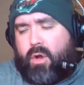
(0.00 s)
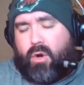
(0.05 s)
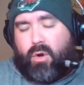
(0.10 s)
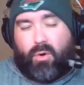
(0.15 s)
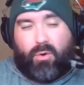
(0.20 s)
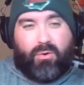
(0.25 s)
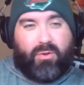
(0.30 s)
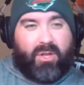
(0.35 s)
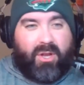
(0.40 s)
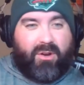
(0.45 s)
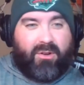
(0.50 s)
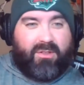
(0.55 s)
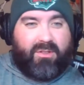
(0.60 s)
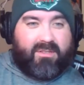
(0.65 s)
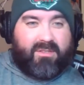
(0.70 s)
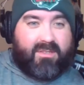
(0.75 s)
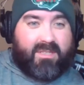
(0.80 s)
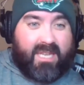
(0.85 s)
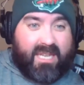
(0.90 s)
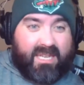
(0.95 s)
Earlier in the
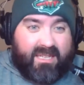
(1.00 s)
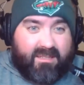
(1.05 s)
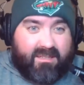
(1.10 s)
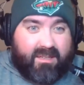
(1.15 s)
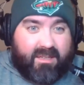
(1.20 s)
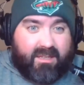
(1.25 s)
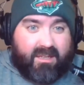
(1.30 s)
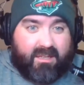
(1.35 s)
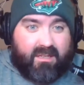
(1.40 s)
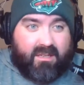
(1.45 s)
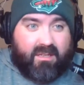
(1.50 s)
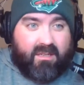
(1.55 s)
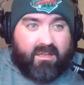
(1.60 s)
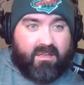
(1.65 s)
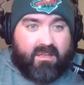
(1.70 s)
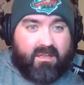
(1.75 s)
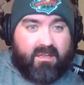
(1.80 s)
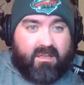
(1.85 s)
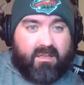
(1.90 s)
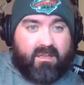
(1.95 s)
season,
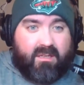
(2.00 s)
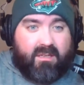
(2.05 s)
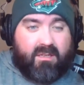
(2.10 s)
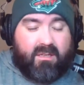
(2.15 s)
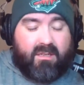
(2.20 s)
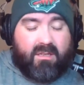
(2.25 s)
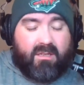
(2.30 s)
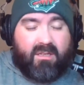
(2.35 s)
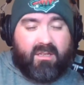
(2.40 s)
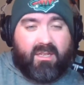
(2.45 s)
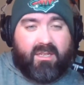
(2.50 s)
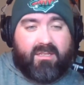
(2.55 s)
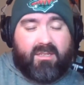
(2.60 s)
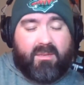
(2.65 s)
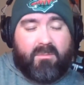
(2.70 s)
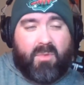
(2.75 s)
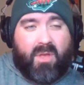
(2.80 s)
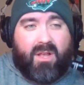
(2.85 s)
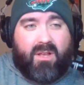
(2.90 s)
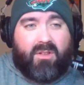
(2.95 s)
it
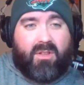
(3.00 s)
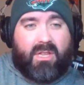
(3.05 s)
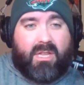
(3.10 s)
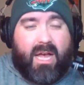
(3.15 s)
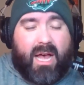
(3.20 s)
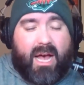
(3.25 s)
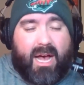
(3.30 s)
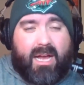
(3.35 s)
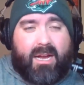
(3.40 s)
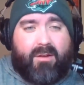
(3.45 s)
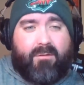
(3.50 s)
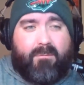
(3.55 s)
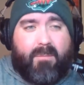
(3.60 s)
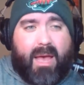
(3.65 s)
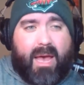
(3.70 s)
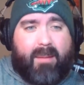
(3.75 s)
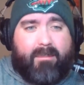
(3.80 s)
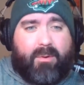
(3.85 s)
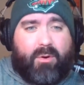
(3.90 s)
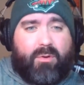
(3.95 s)
seemed like a lot of
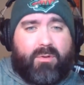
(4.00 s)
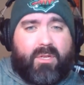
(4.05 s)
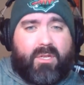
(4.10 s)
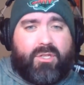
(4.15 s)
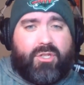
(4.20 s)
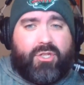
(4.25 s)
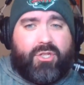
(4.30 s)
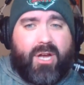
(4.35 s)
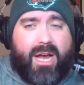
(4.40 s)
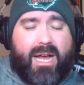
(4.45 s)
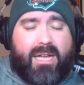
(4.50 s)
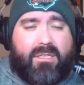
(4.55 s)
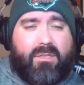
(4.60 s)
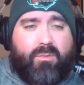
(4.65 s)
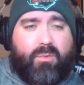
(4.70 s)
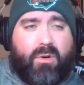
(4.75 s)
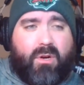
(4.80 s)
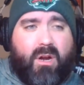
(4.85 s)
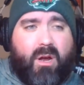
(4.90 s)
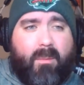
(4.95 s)
Matt Boldy's shots
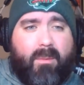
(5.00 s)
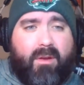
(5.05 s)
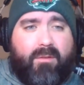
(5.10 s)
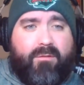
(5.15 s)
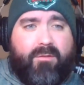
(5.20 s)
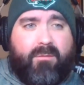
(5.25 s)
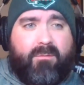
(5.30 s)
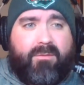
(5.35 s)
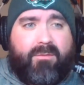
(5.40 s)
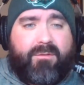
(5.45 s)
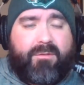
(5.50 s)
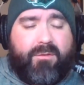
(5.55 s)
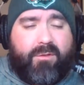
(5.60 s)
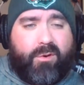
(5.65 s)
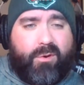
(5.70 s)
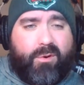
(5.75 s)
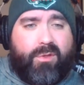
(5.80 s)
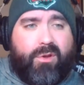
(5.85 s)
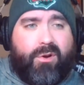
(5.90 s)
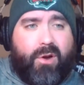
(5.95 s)
were coming from
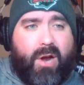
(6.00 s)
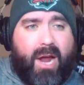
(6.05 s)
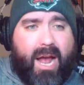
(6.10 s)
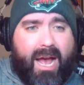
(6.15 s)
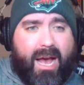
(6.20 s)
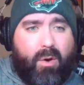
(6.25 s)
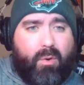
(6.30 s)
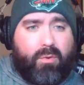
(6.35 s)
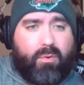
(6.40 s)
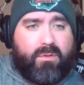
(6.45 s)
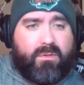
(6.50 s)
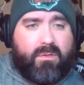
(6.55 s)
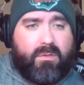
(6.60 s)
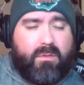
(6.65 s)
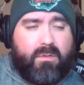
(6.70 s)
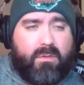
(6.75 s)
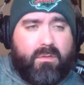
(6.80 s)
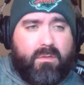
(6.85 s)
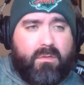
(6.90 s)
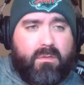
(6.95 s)
further out
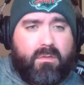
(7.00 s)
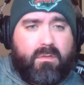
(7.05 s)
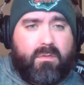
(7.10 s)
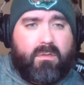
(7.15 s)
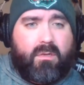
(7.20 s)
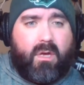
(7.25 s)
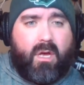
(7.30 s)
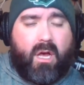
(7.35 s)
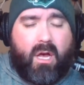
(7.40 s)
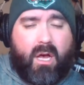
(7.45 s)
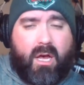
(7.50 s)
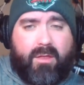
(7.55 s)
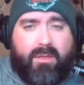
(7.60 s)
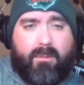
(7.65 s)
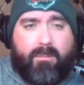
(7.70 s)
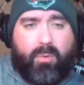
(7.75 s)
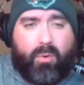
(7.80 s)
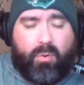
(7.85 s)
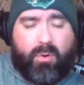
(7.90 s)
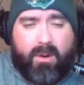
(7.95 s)
on the
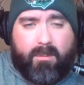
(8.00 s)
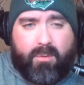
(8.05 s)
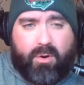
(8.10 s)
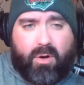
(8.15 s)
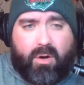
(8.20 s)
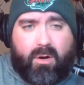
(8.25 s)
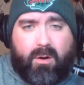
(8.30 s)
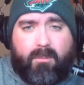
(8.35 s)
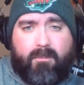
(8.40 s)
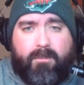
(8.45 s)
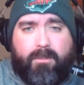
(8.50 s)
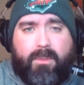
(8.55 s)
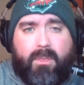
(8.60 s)
perimeter,